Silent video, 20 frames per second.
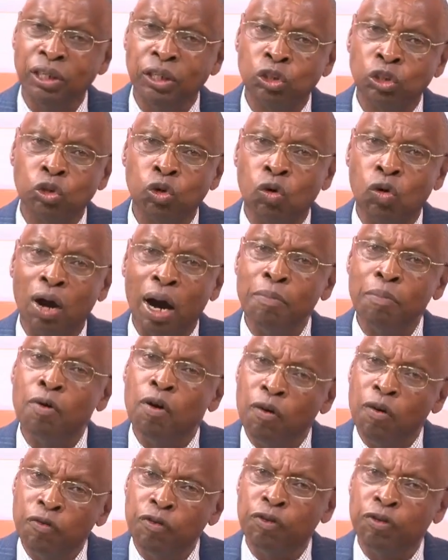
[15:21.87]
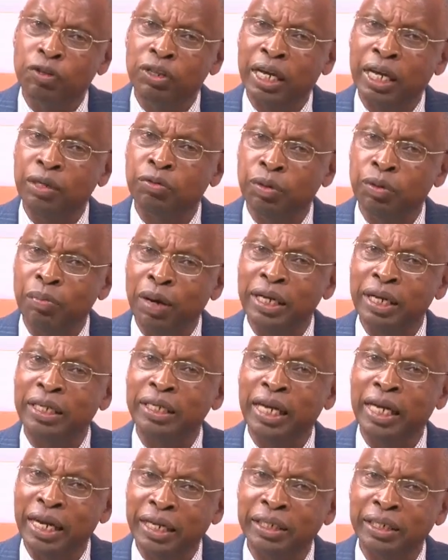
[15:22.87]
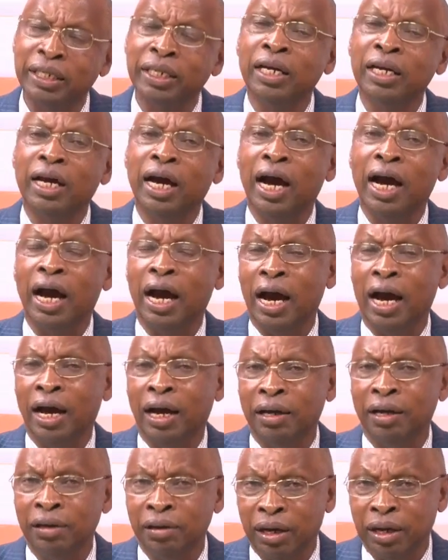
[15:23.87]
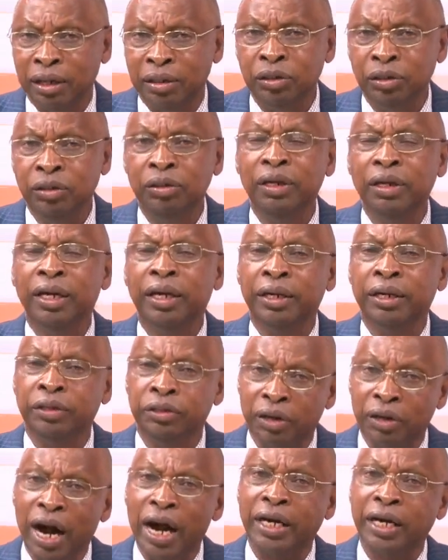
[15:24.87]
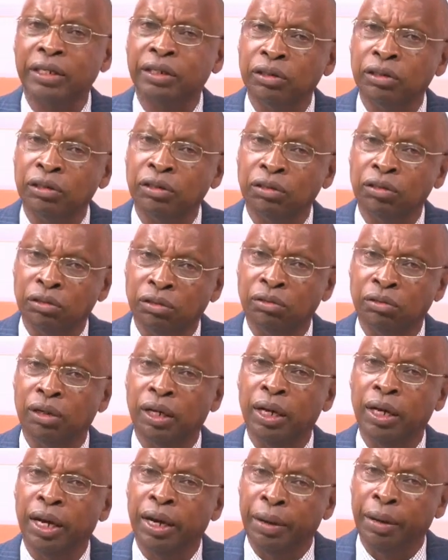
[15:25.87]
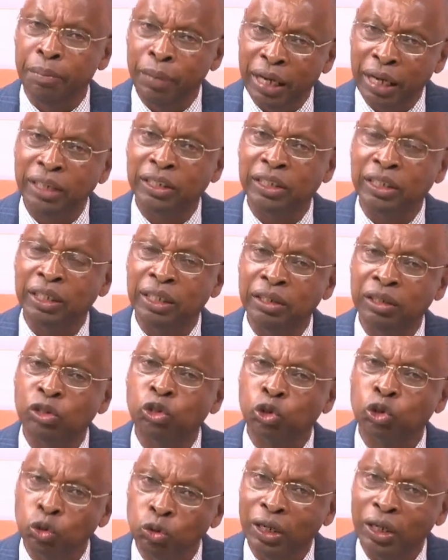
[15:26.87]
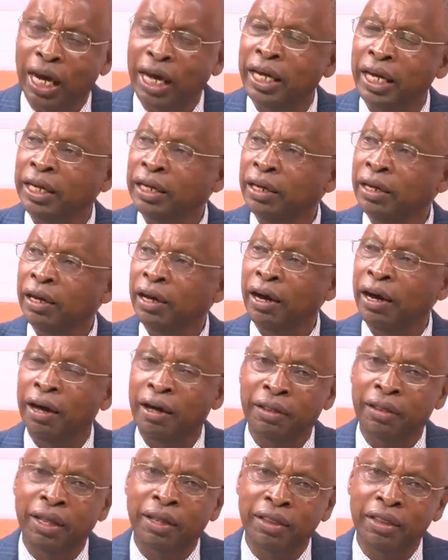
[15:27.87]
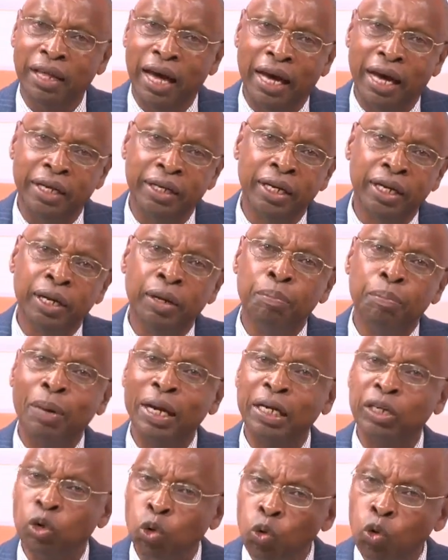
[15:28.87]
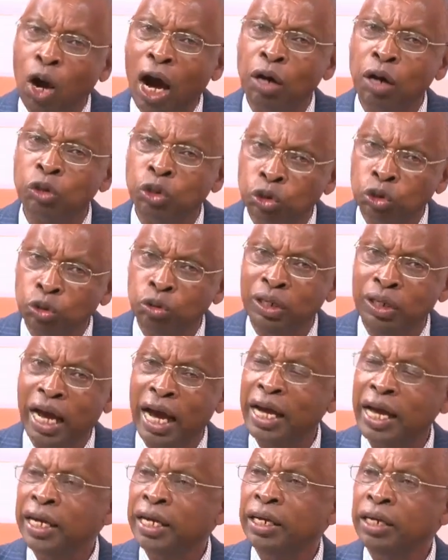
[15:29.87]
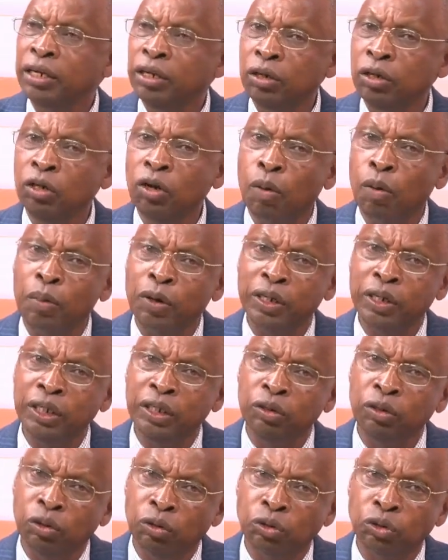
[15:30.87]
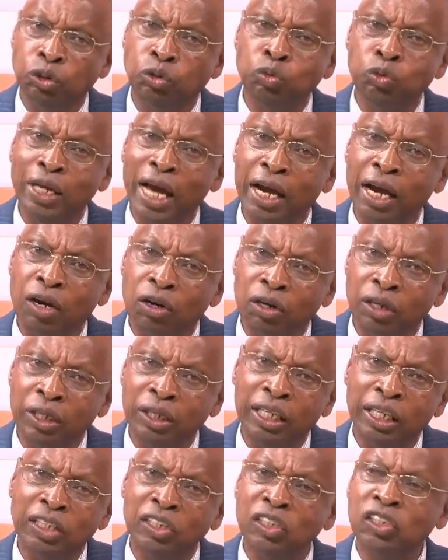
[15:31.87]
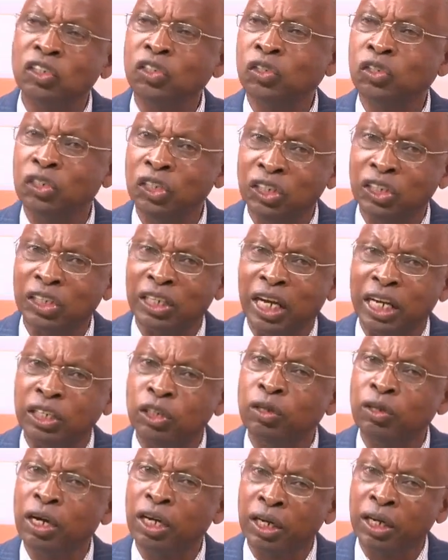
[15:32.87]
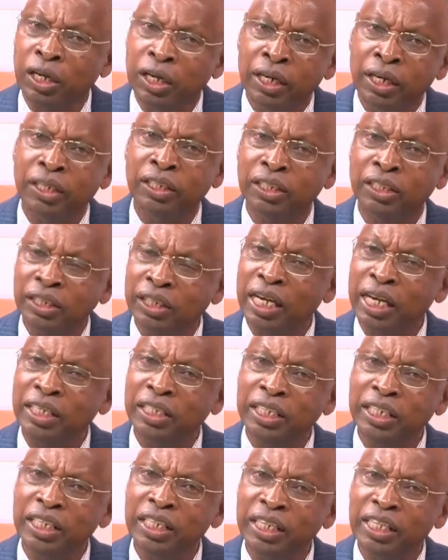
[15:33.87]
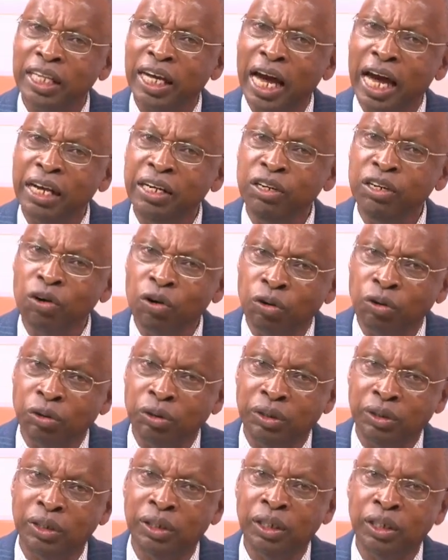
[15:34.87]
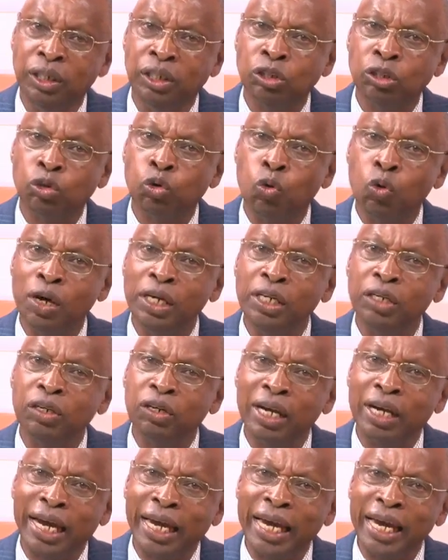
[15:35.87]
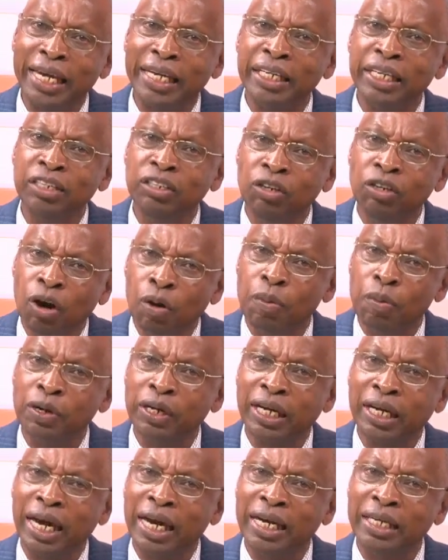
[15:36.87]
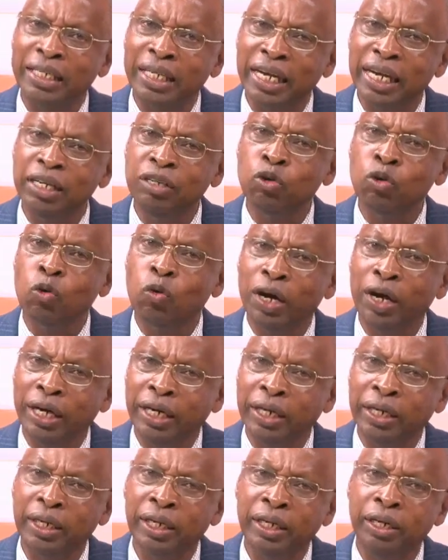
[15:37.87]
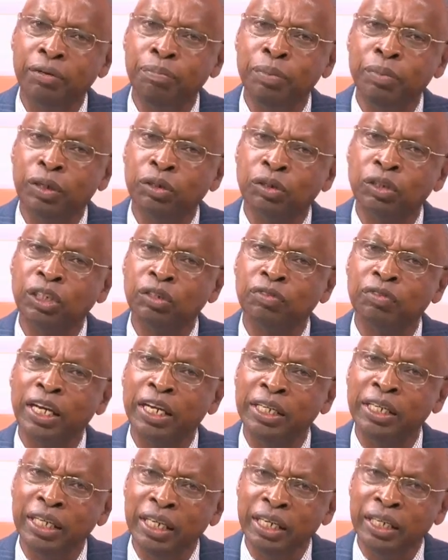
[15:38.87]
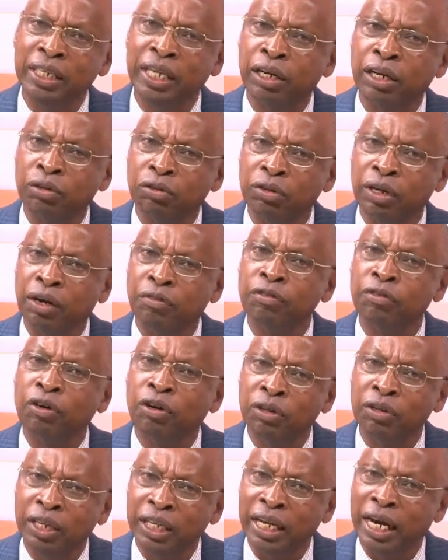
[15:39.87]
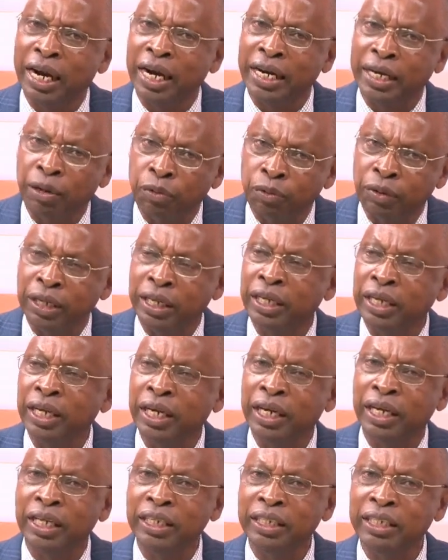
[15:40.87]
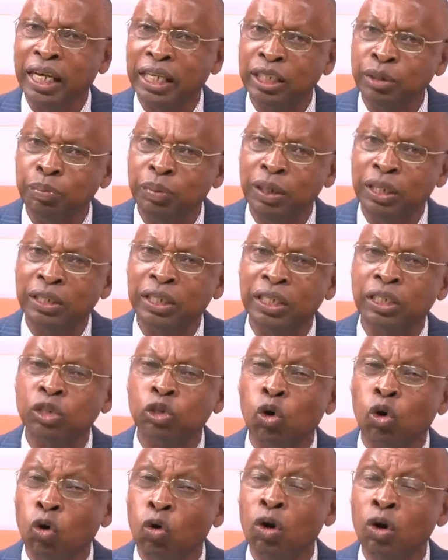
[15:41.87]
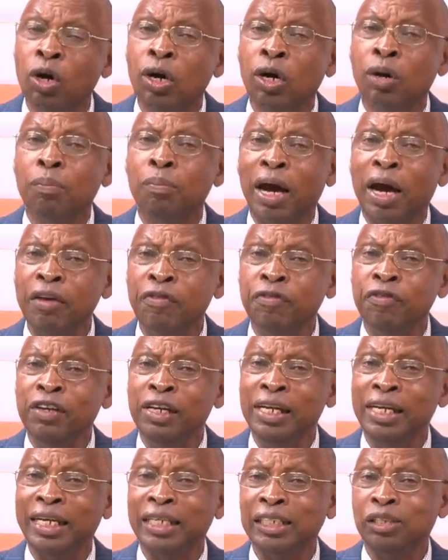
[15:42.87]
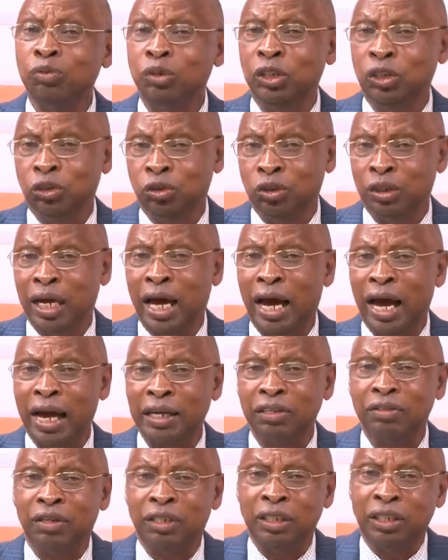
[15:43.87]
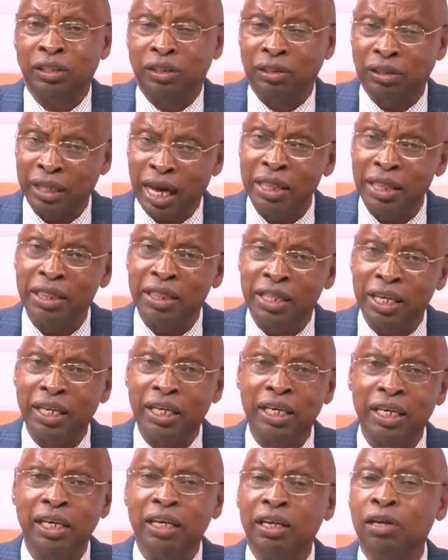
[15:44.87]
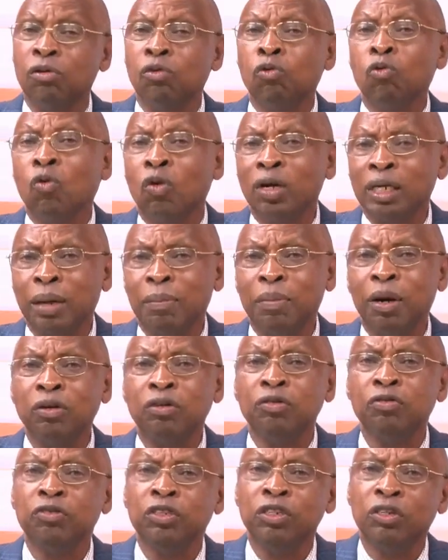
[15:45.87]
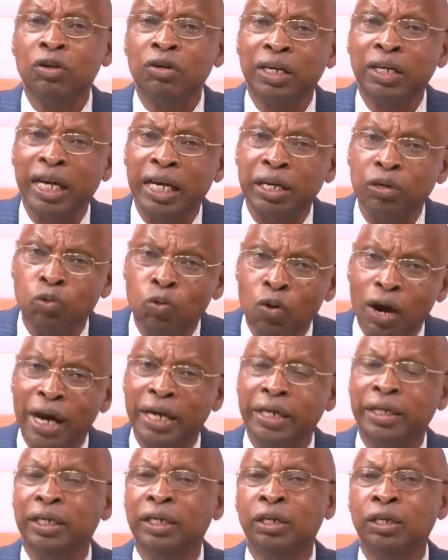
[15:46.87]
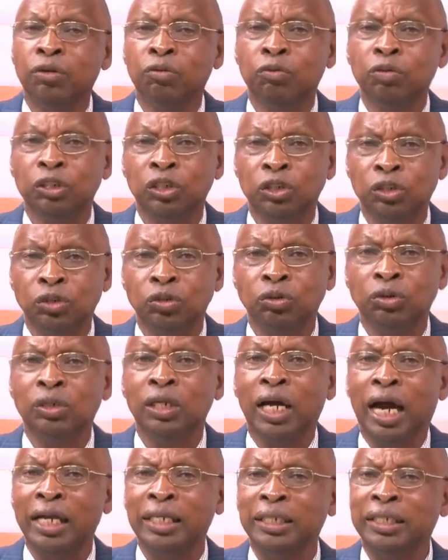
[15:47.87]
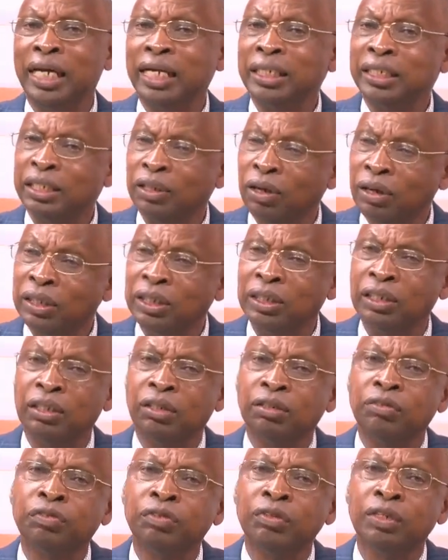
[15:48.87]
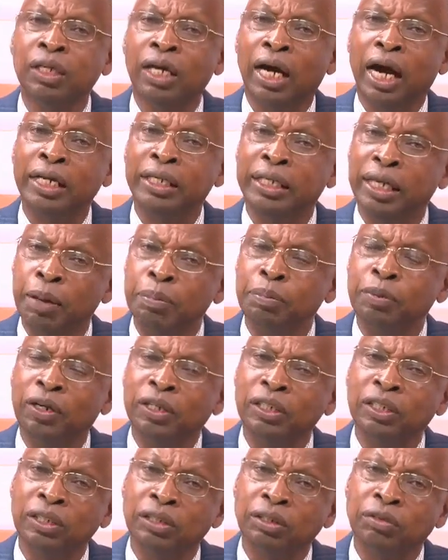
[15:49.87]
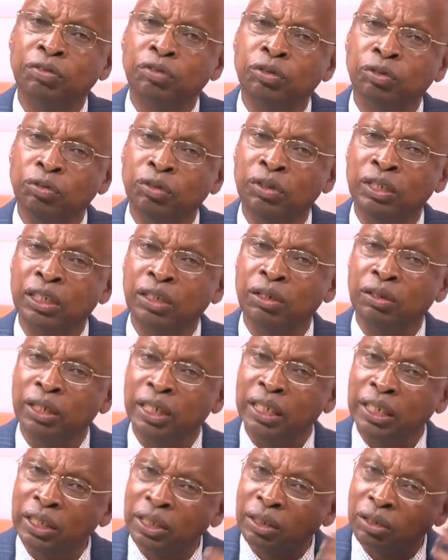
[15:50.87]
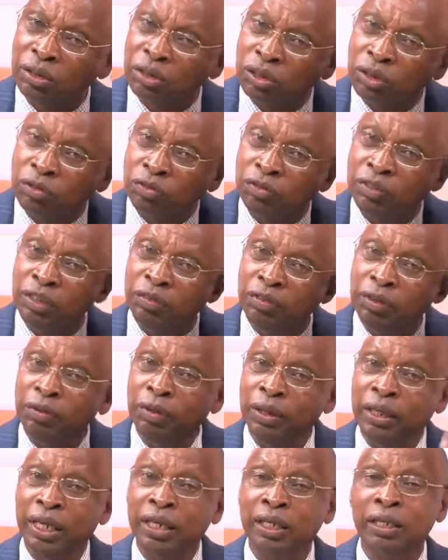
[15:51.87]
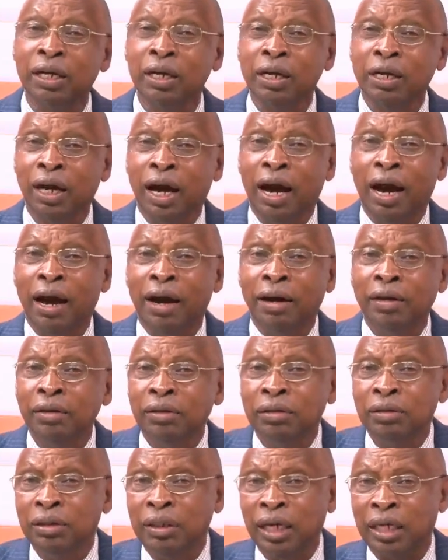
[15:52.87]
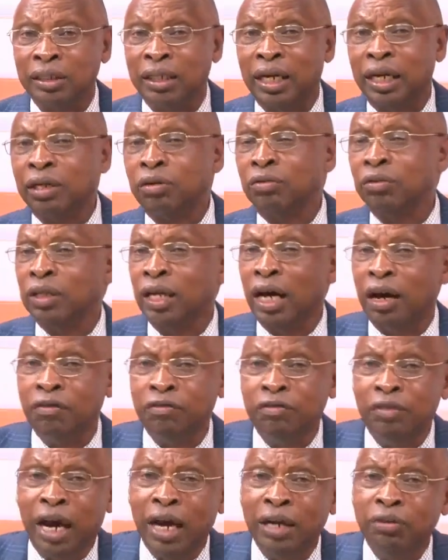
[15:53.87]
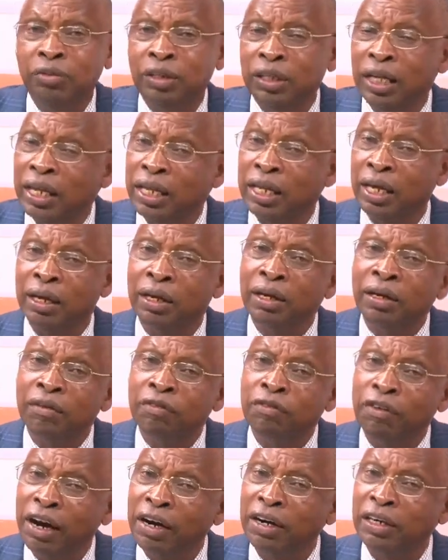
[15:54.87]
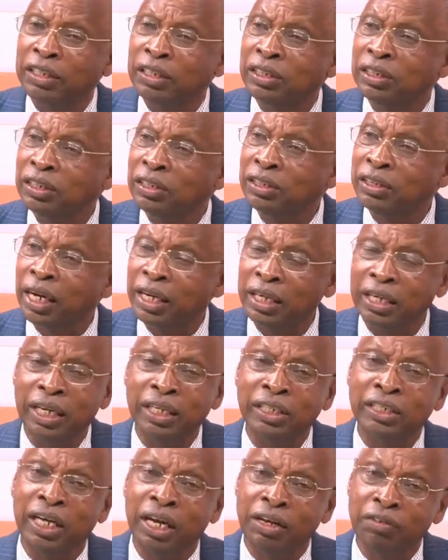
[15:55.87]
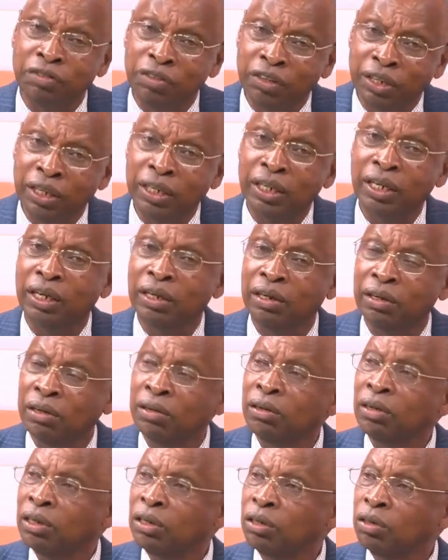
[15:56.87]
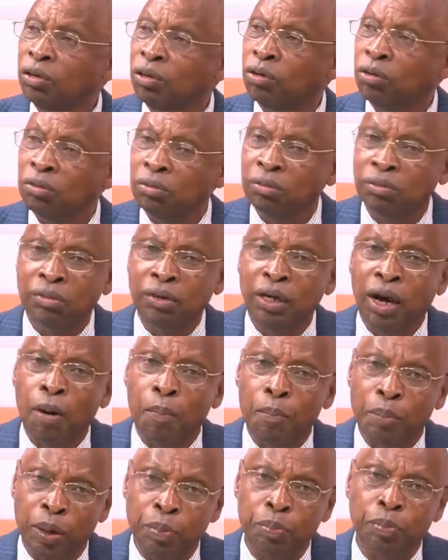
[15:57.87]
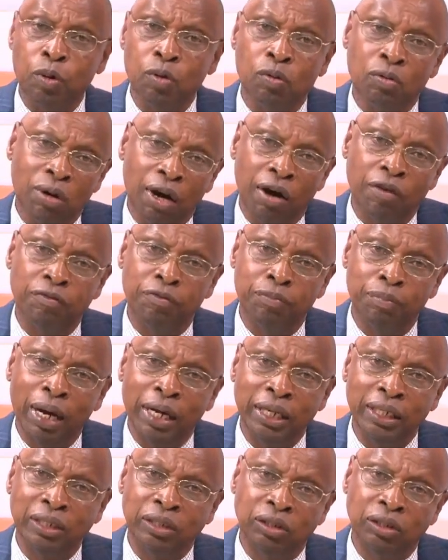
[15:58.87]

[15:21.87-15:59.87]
So I'm hopeful that we might get uh, a, a drug or a medicine sooner uh, than that. But how sooner, nobody knows. We are go- this is research. You are researching the unknown. So when you're going to get it, nobody can tell you when. Because if they did, they could have gone there right away and just picked it. So my feeling is we should actually start thinking, what about if we don't get one? We should adjust ourselves, adapt ourselves to the conditions of living with it. Uh, just like we have done with other viruses like HIV, and you know now people have managed